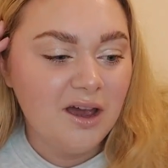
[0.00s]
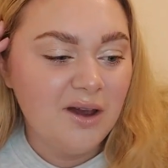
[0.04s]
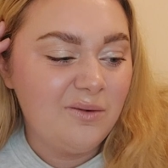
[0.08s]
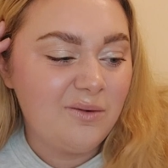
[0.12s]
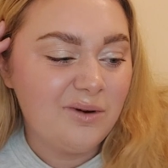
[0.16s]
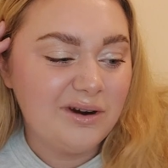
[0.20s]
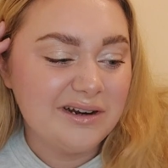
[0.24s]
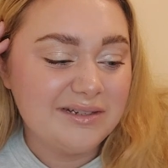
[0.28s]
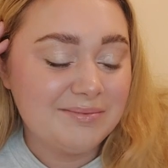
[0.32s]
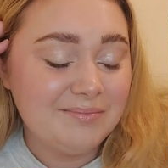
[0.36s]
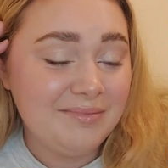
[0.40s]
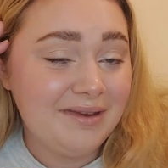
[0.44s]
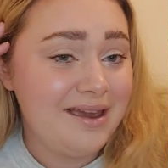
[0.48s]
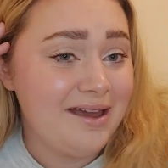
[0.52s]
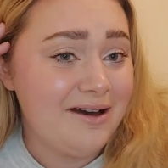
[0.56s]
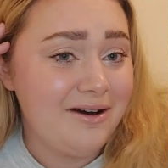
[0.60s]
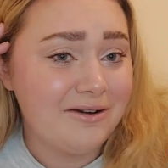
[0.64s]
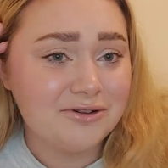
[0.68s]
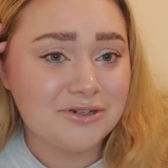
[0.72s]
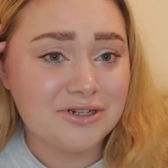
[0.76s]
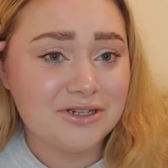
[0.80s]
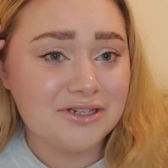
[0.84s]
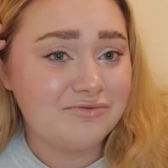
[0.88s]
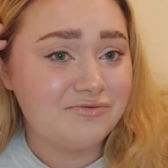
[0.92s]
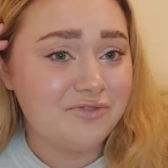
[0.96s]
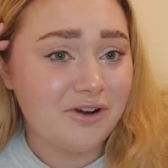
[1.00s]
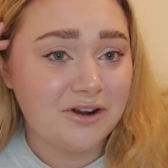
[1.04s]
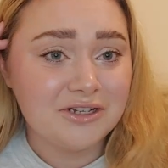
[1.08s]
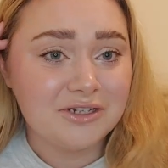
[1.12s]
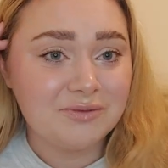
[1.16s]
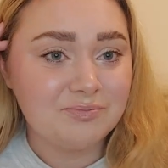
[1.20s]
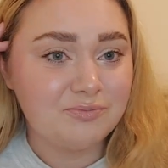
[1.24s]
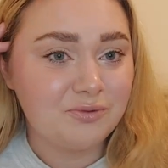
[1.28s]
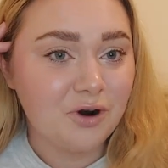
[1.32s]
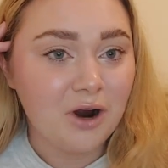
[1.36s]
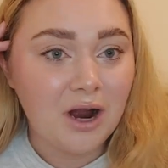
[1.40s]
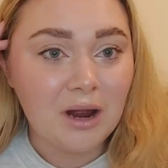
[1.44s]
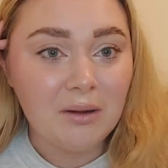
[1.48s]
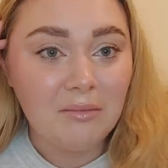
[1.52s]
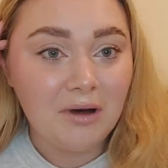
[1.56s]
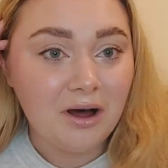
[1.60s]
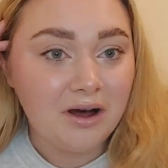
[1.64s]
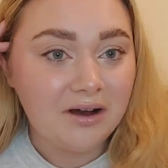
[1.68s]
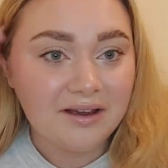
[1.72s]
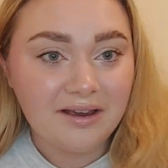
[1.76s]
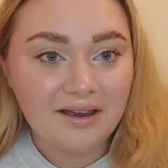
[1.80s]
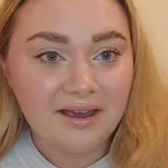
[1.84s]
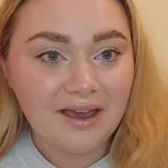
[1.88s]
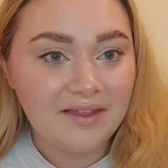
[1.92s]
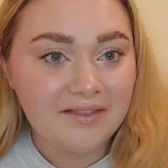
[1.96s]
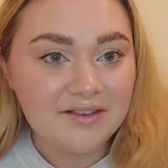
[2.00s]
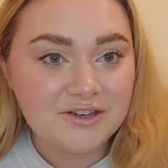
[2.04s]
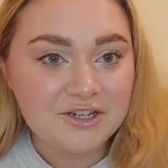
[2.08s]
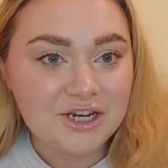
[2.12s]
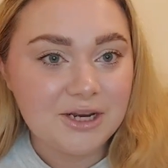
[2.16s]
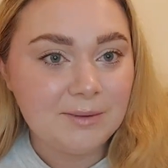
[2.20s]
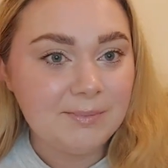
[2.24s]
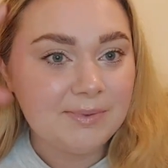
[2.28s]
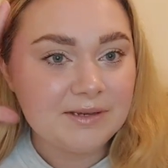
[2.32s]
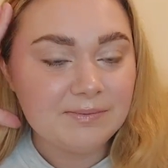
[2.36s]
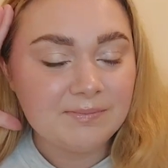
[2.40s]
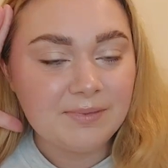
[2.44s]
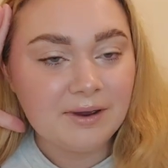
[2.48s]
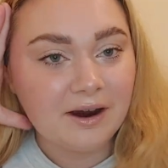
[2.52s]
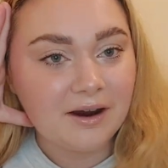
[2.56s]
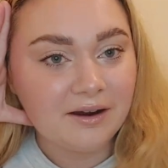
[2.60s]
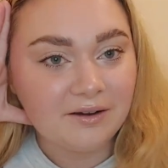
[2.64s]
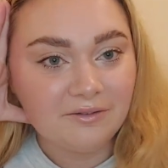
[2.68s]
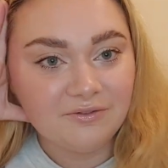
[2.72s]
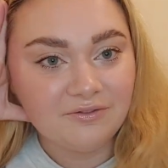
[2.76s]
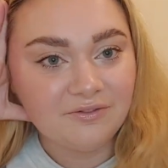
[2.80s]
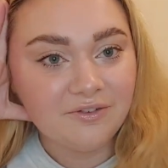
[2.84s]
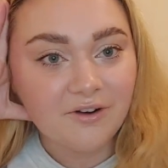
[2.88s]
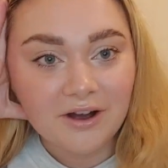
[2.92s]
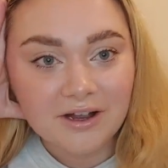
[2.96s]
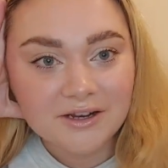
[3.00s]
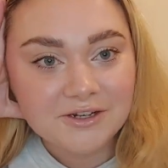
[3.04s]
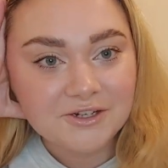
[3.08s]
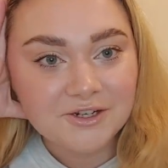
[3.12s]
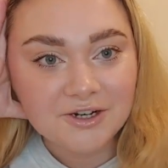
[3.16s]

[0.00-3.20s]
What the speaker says: Whereas me, I'll just run to Primark and get the cheapest pair I can find.